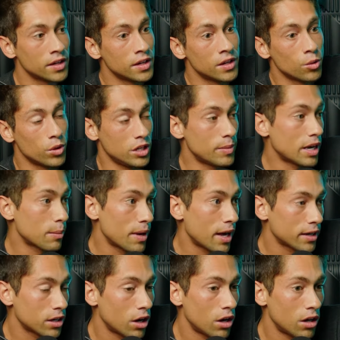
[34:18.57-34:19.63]
when you make a
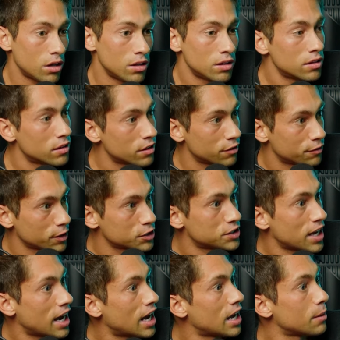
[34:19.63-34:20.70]
bad call, the first
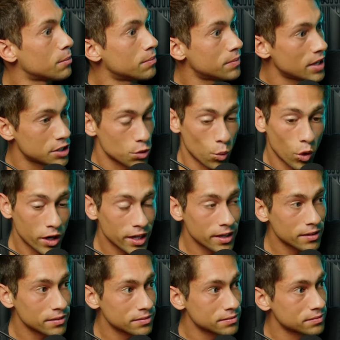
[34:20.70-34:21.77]
time is a warning,